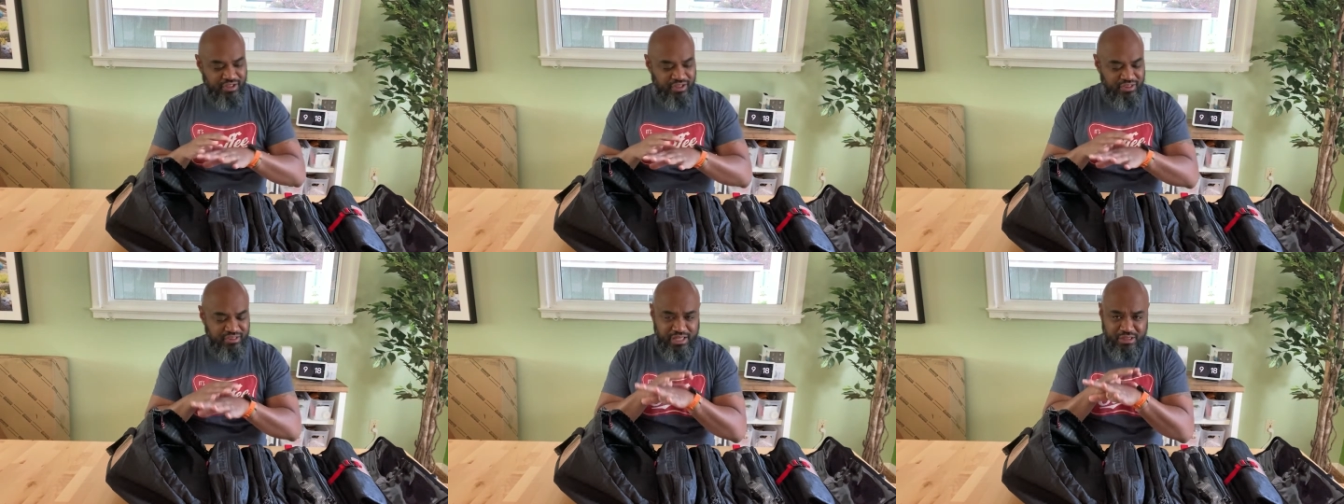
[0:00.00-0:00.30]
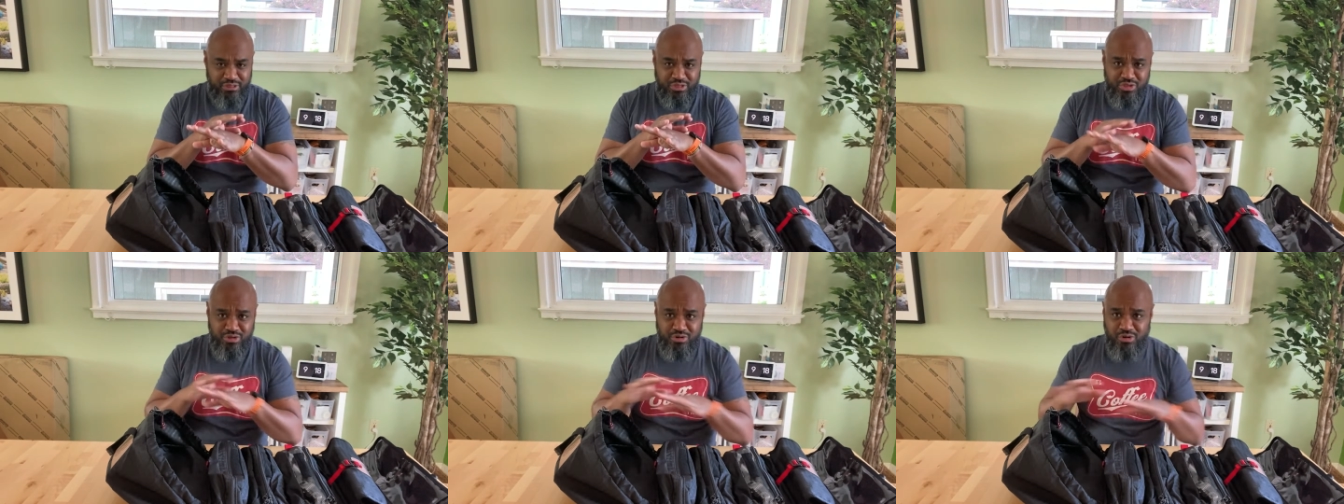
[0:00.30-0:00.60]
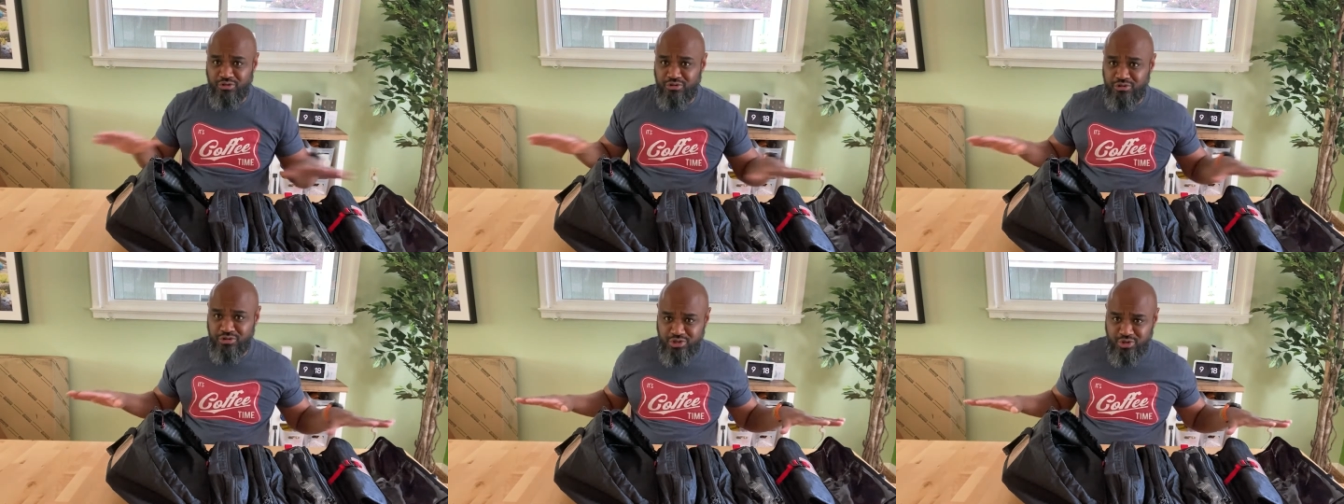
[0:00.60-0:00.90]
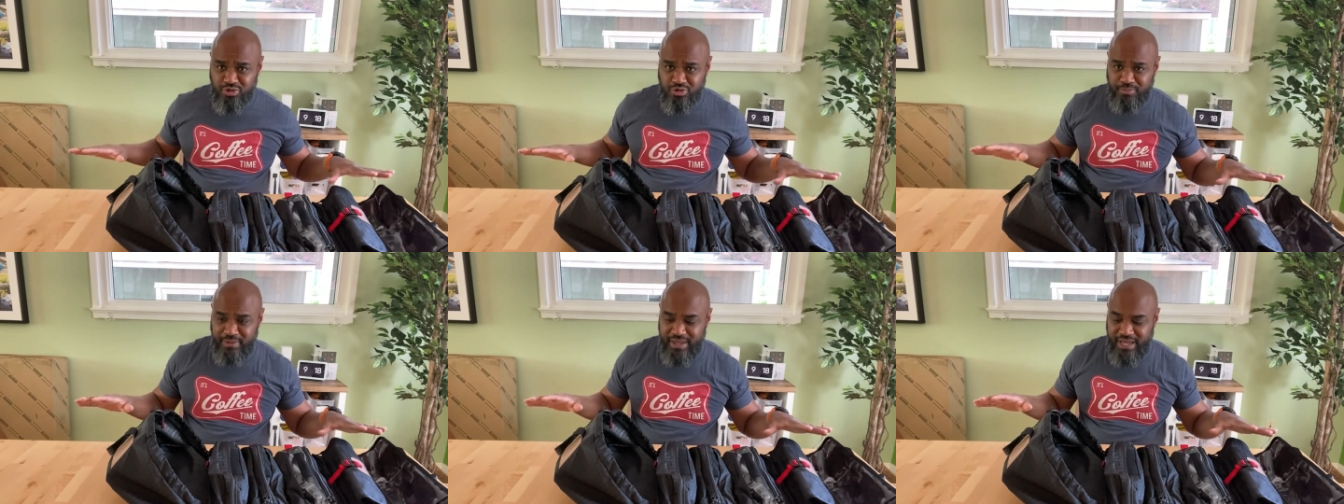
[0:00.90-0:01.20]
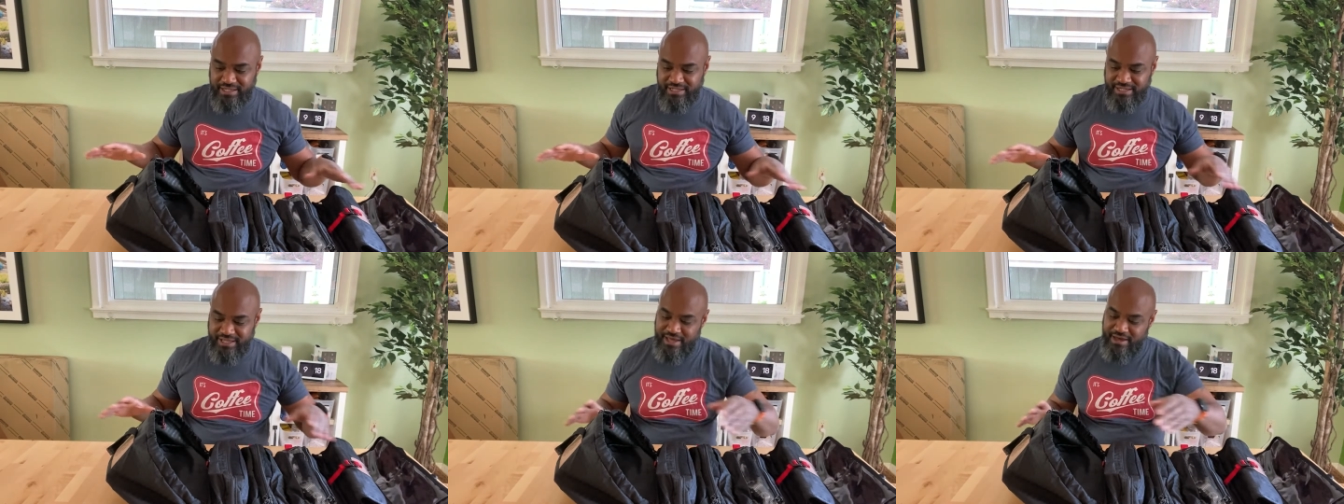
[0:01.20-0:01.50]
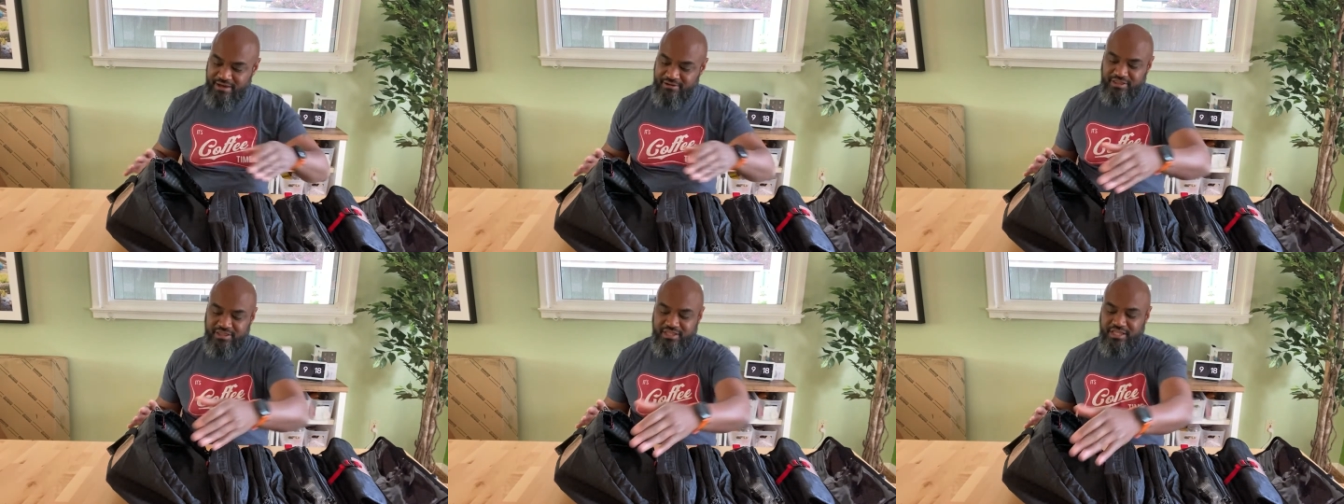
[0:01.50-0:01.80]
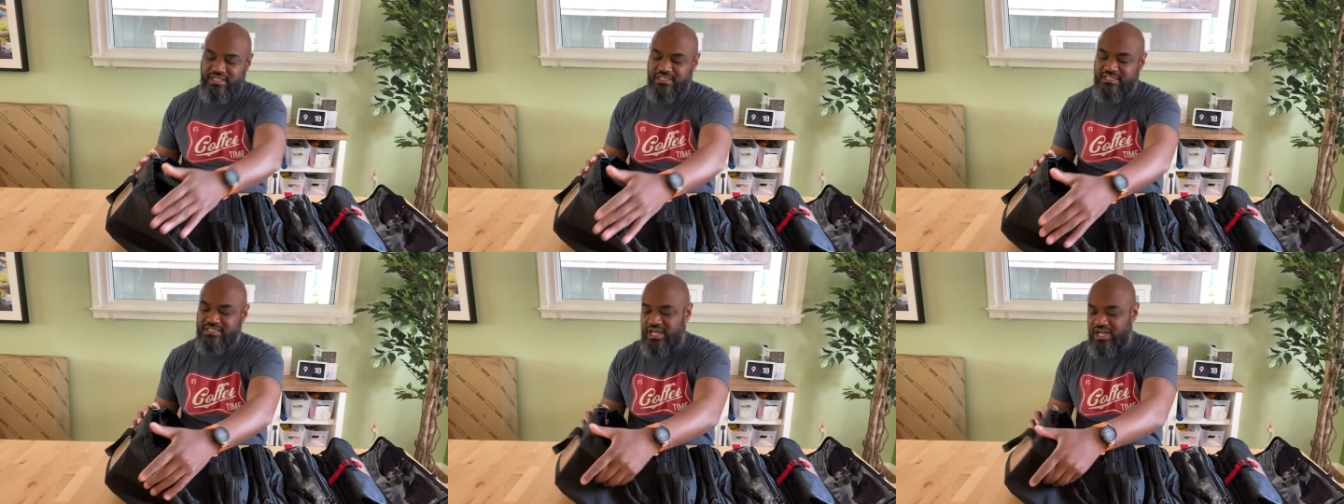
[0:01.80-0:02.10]
they throw their tool back down and then
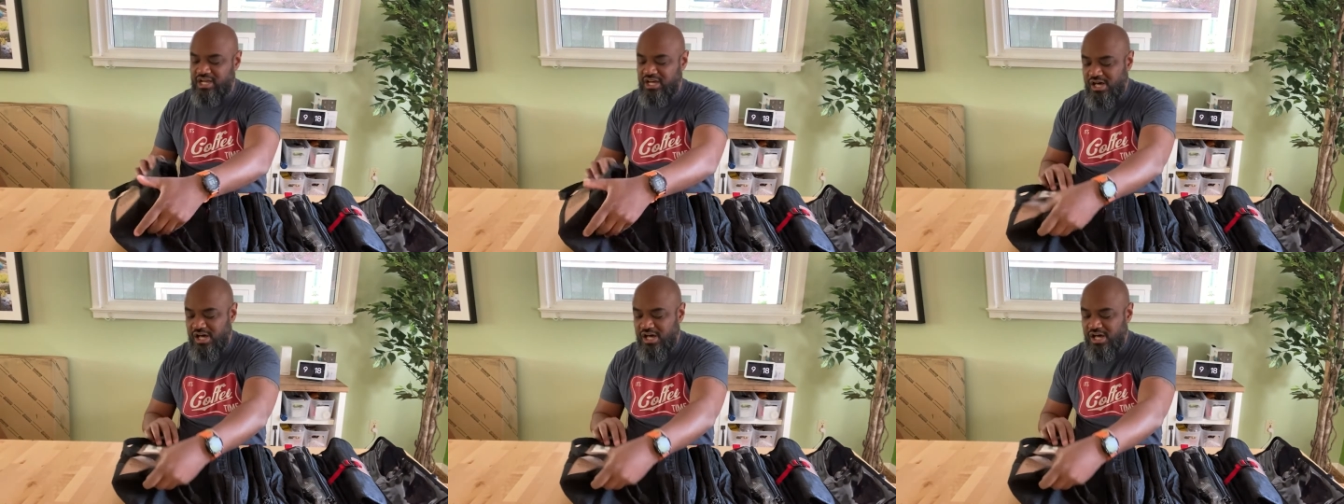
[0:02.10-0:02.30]
it's like,